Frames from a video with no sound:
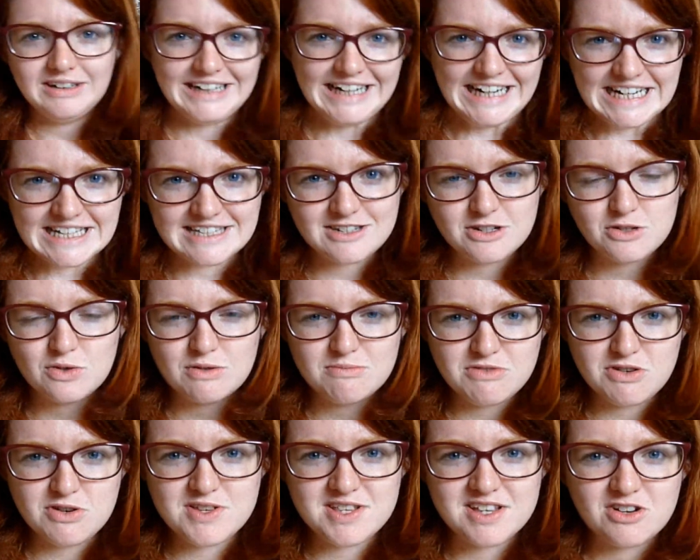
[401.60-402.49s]
let's do a
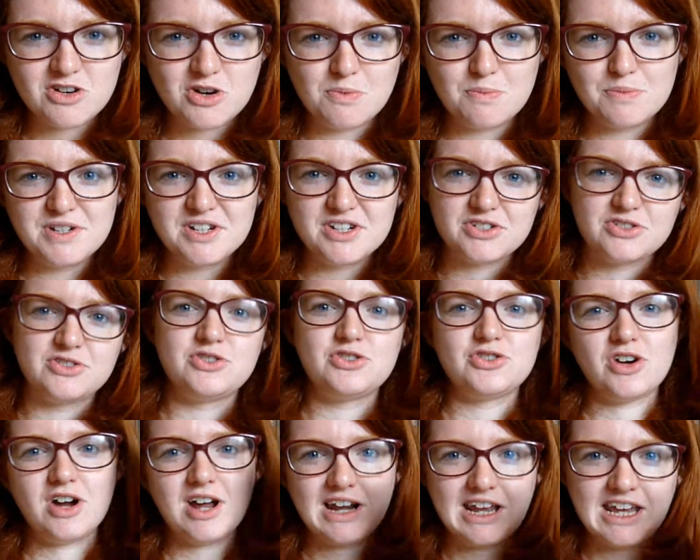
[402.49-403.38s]
music competition to
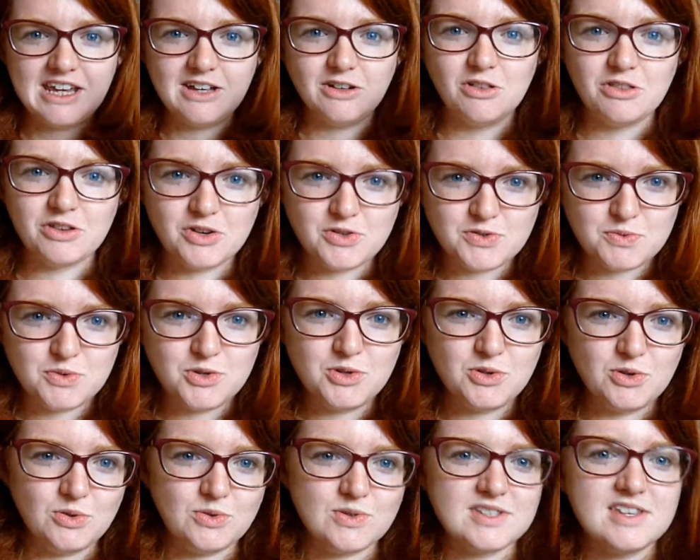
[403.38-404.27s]
try and heal those
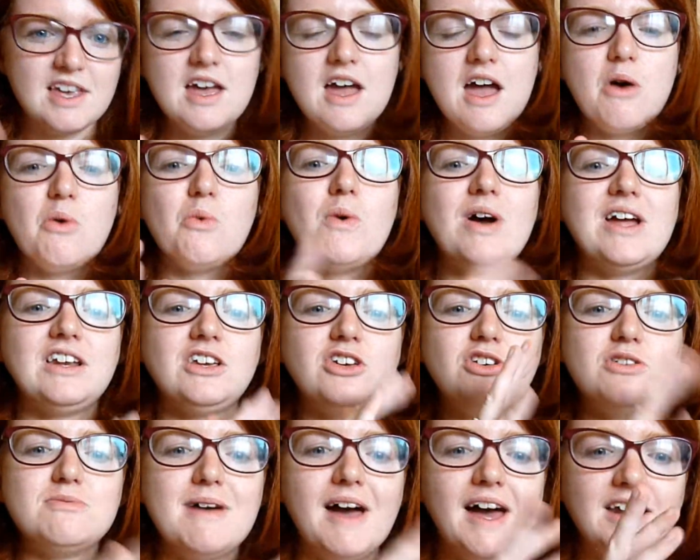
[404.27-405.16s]
wounds. When
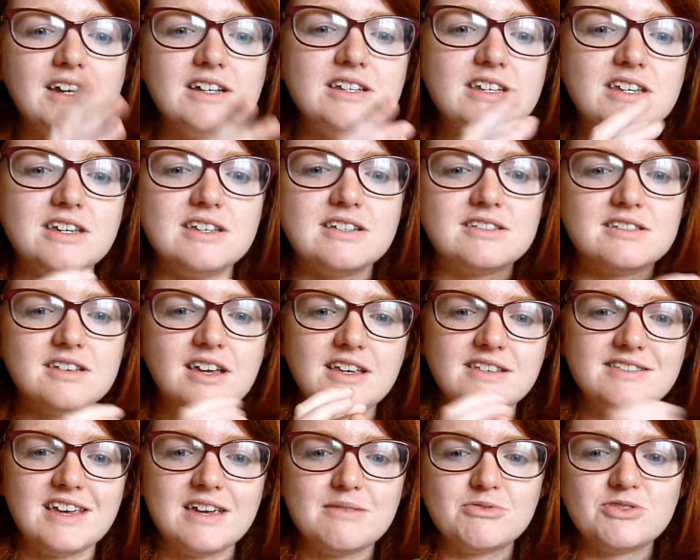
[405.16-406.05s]
humanity
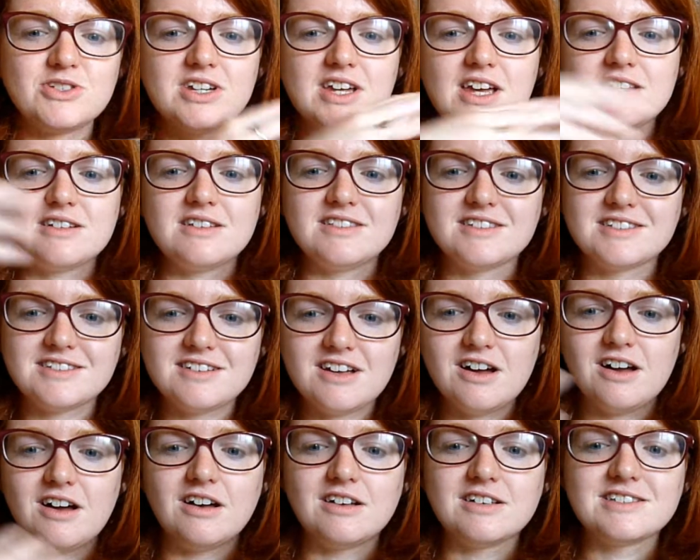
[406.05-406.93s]
is able to get to the
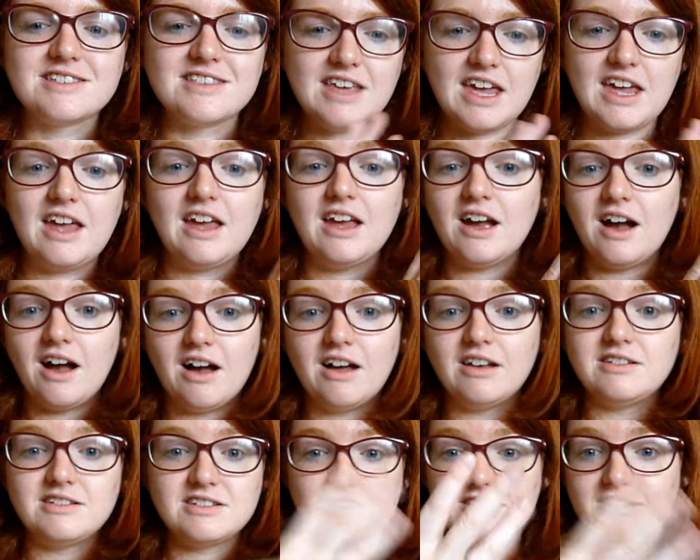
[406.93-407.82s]
stars, they uh,
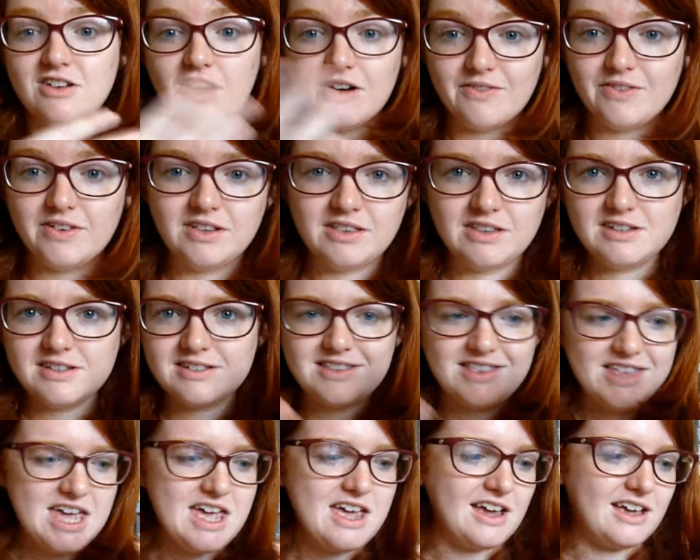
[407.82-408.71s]
discover this
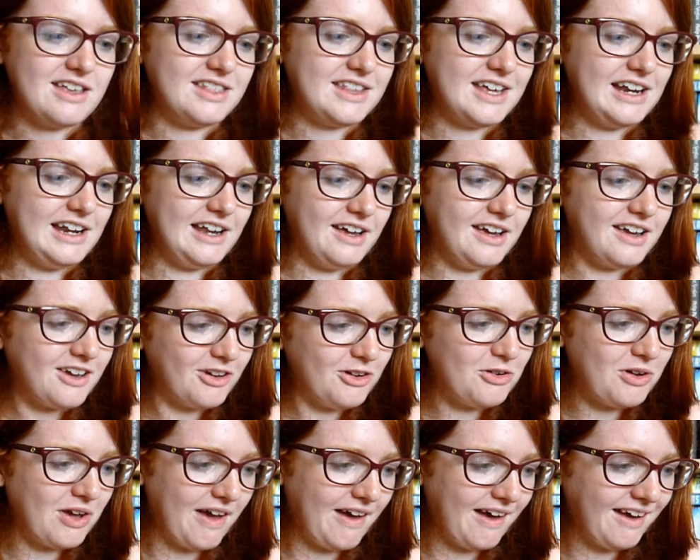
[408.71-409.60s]
thing, and they're like,
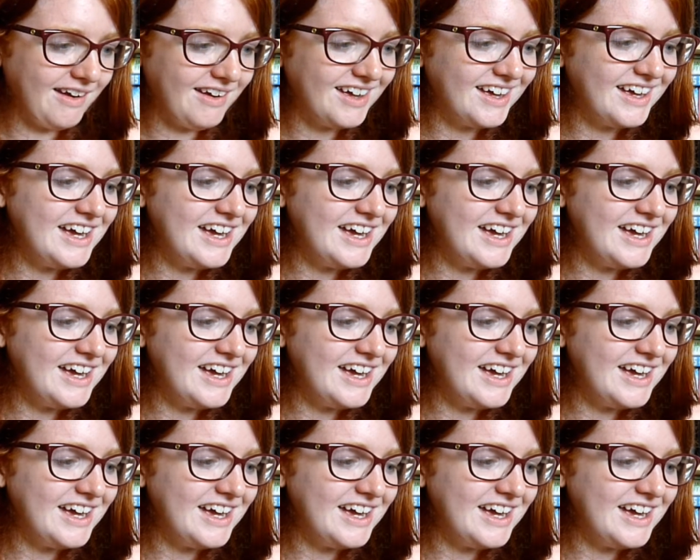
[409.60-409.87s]
okay.